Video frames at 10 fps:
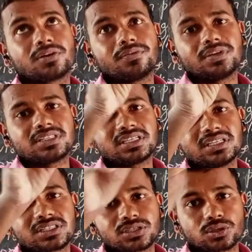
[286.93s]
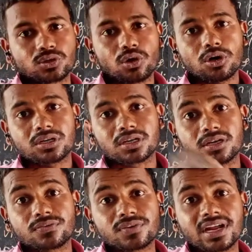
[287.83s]
which is not
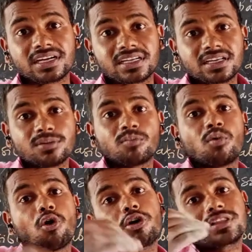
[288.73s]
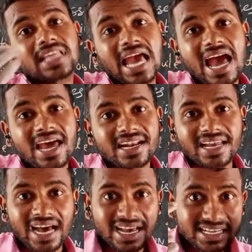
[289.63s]
refracting more than
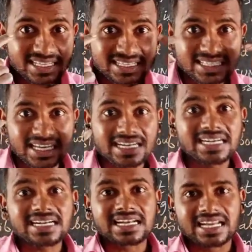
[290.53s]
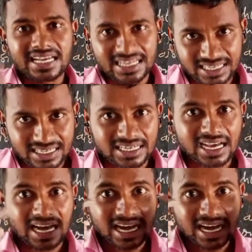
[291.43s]
eyesight line.